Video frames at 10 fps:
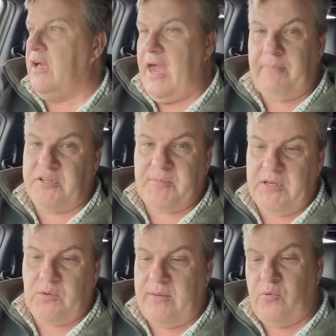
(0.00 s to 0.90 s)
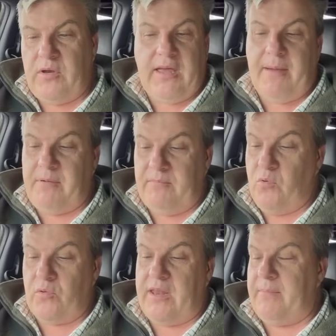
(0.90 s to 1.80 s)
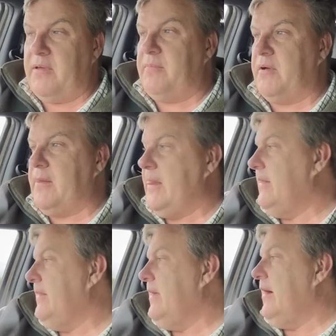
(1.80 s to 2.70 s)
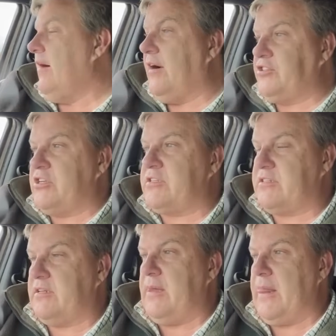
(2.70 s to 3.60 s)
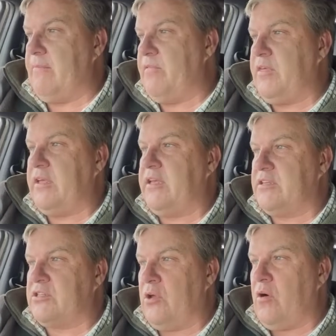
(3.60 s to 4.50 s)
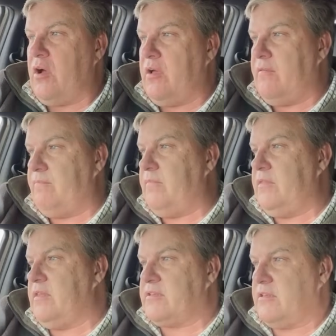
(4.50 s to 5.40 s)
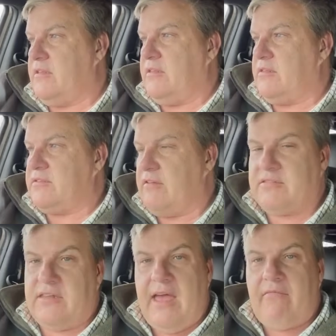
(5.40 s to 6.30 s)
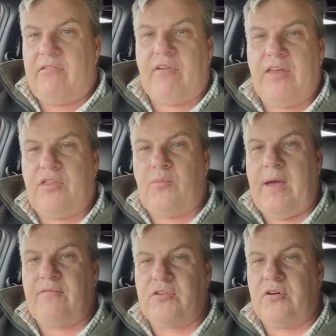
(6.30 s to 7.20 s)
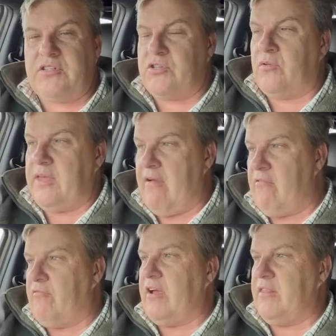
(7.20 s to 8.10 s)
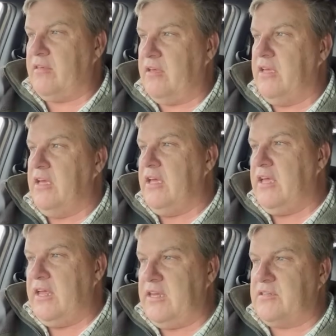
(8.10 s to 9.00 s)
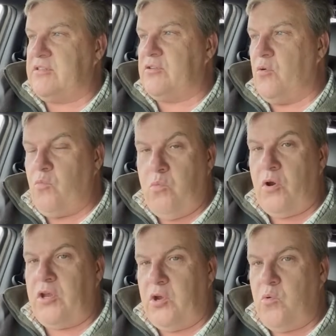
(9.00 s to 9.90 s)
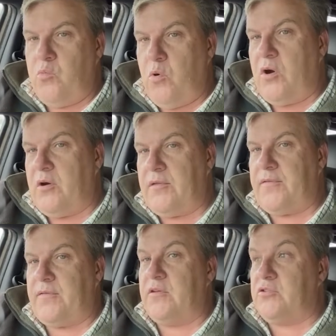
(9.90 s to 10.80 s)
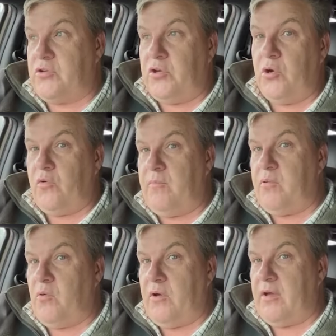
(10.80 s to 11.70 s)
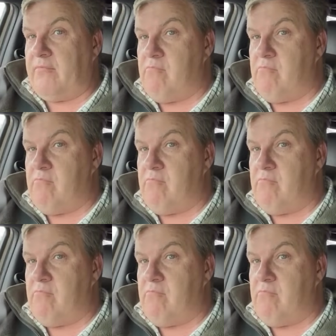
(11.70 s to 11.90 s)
Happy to speak to anybody, more than happy. But I just think it's not, especially the hourly rate that we advertise, it's not the hourly rate that, it's what are you worth to your employer?